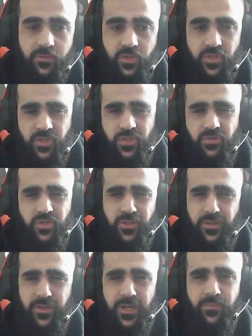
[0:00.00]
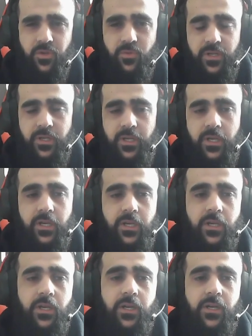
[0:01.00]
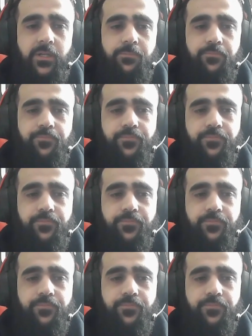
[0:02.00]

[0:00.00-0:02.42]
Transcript: which is usually the common one. Um,